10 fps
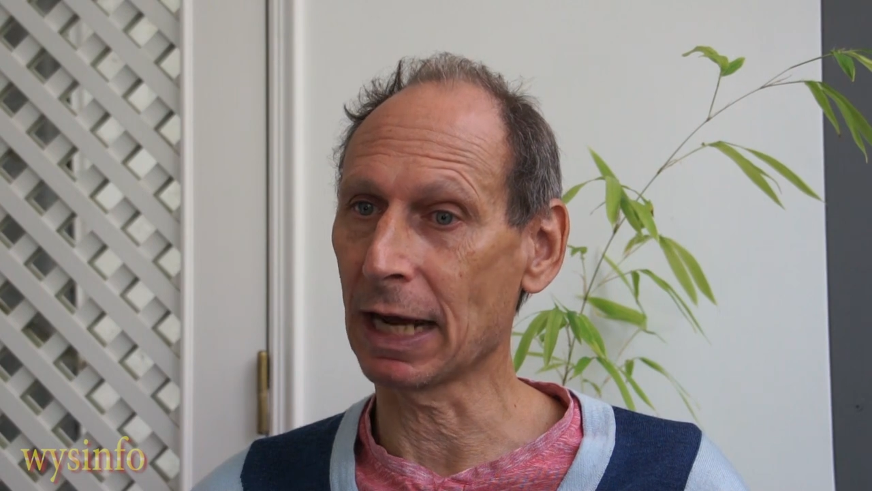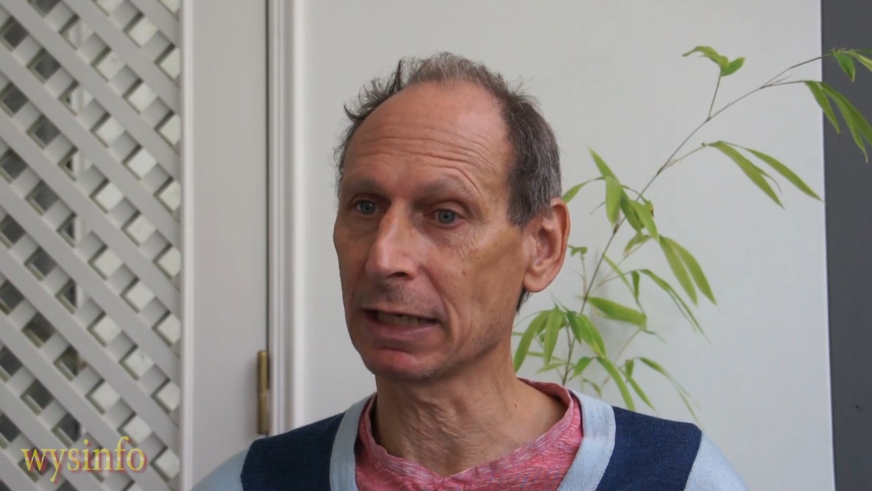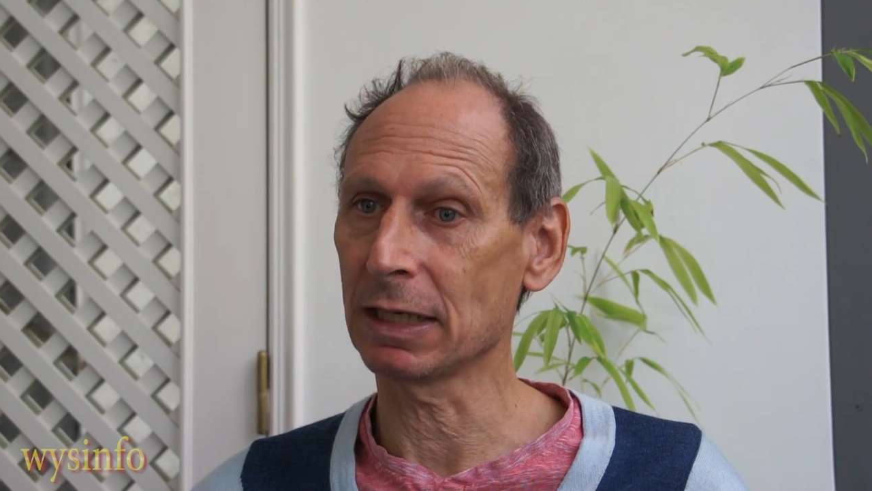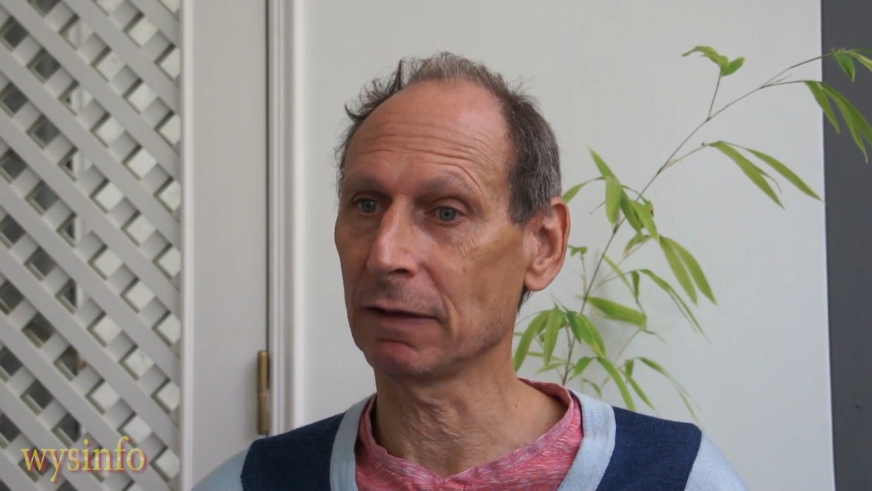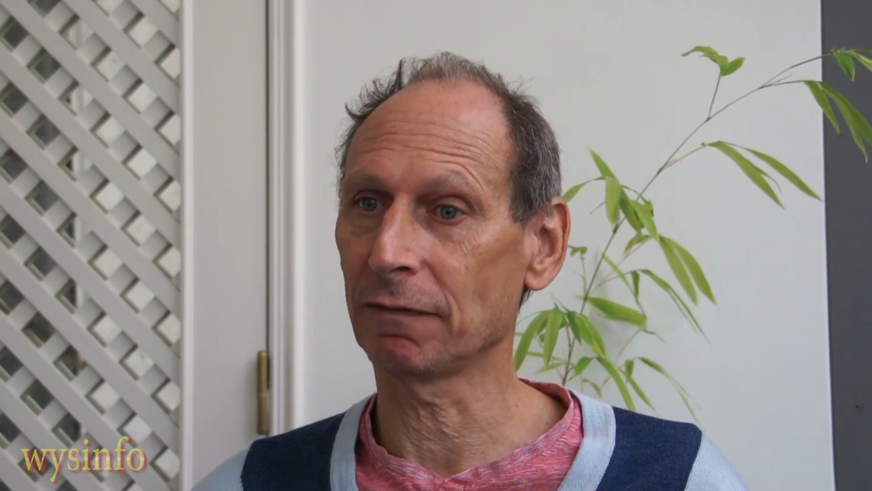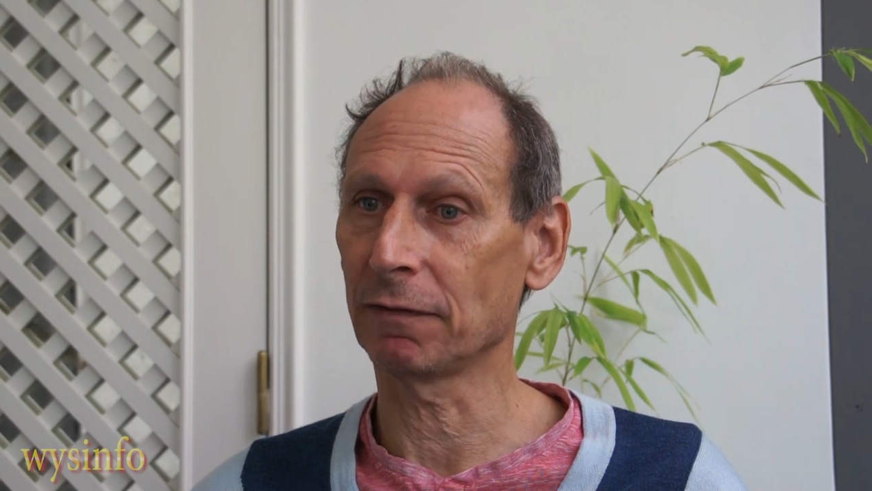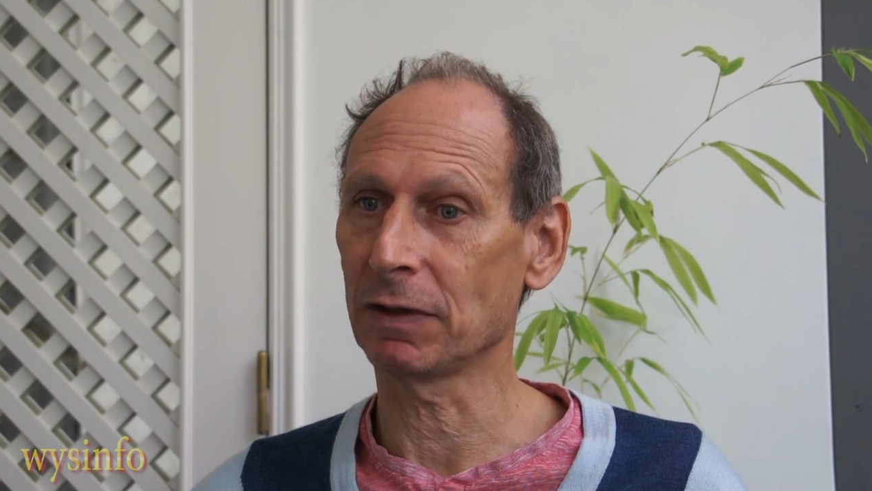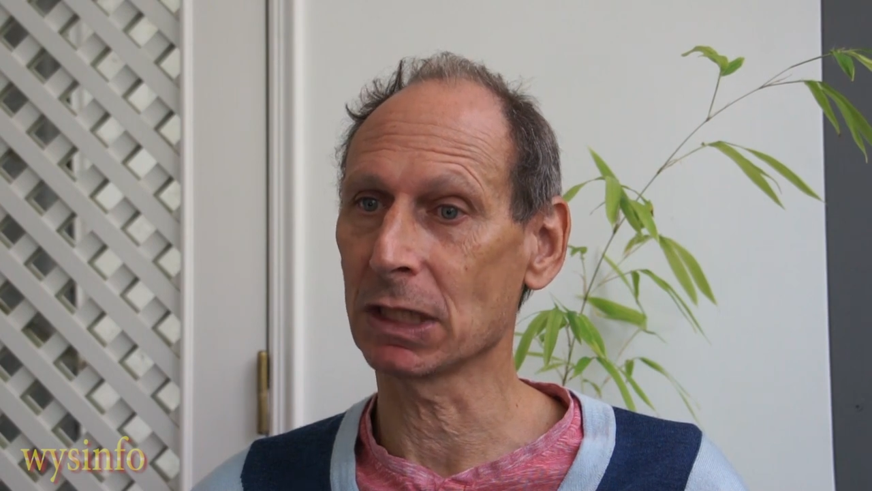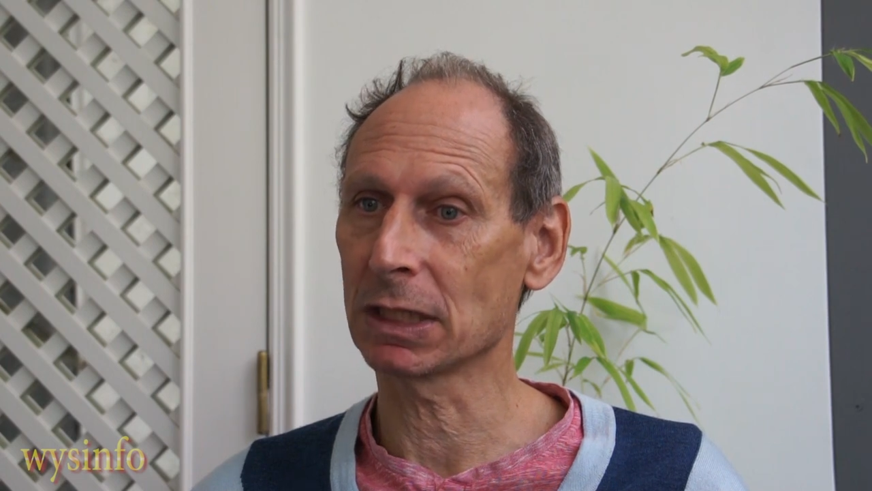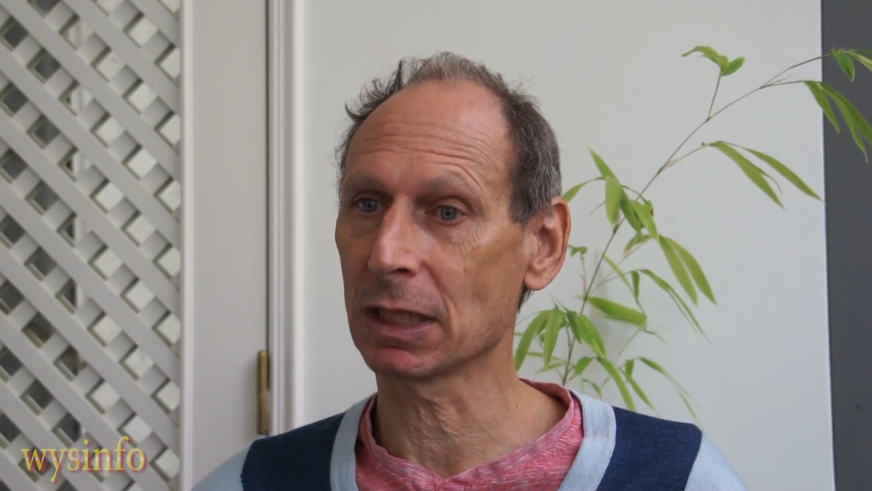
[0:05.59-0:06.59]

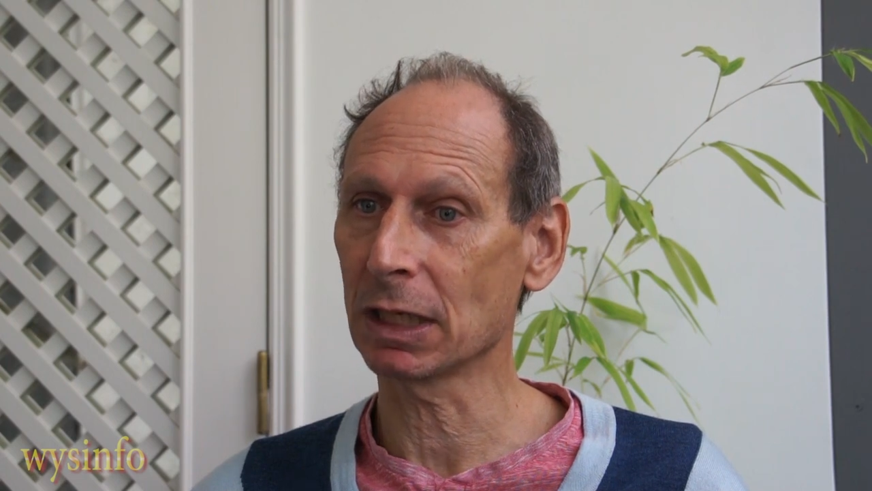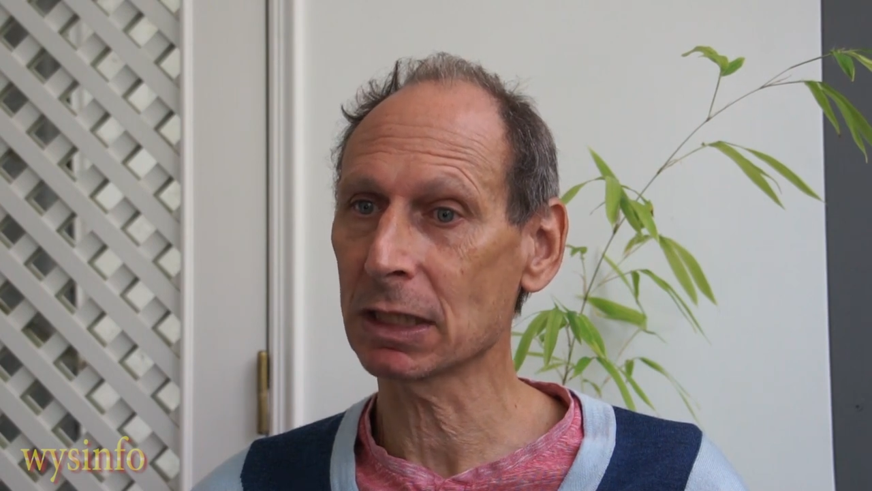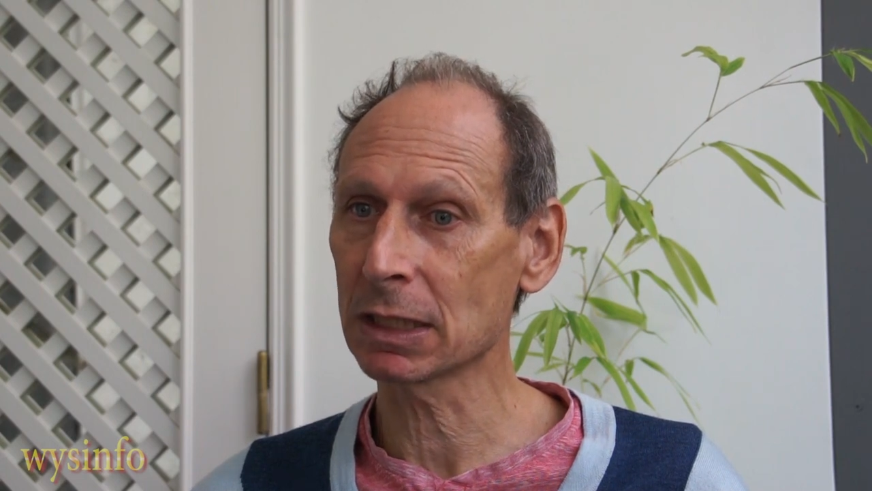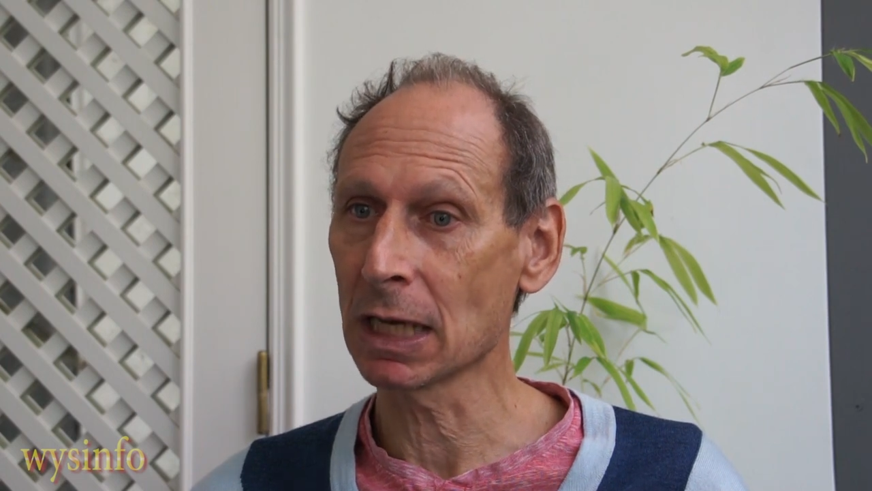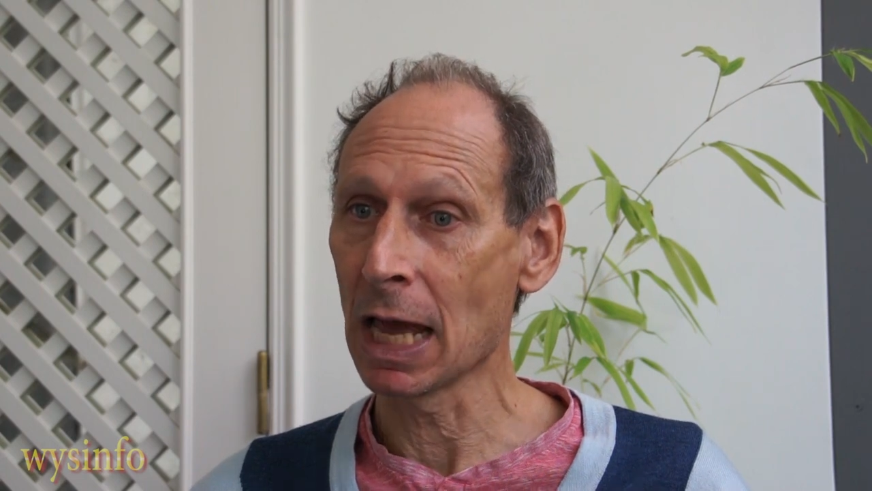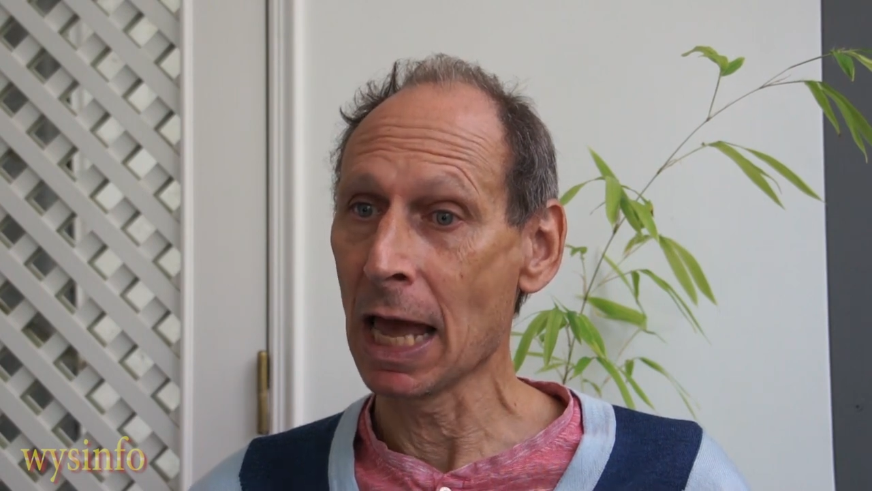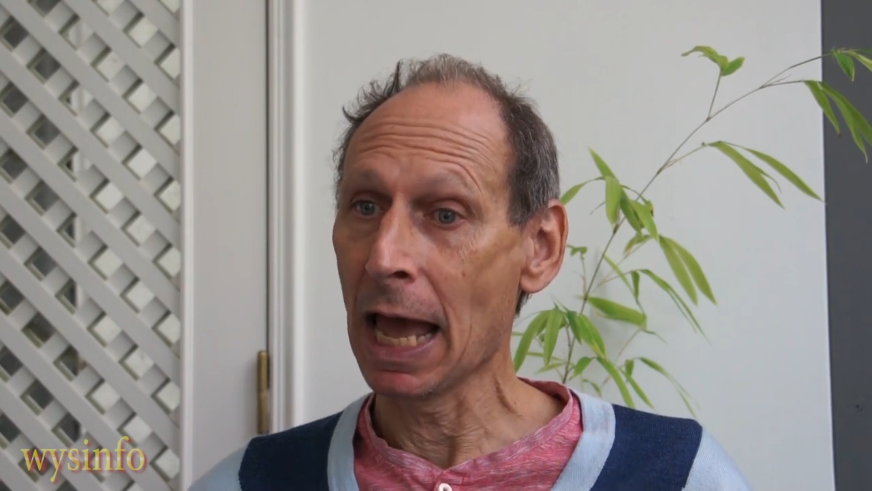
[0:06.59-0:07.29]
1956,